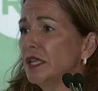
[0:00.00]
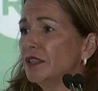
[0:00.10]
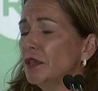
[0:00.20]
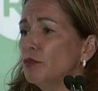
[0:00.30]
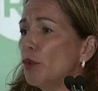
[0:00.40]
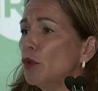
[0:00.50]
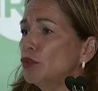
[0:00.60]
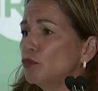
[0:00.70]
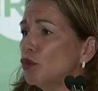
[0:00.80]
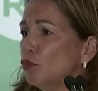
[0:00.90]
than
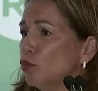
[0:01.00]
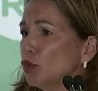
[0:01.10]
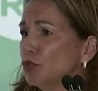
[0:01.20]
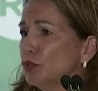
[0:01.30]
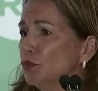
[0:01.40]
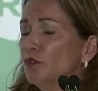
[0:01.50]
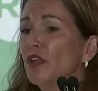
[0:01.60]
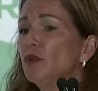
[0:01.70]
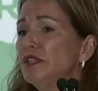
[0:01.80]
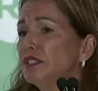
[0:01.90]
post World War II,
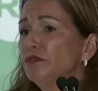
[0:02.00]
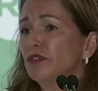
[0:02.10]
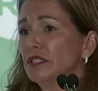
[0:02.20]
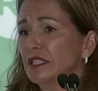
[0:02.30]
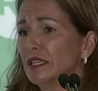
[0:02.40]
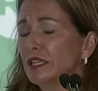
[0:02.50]
very different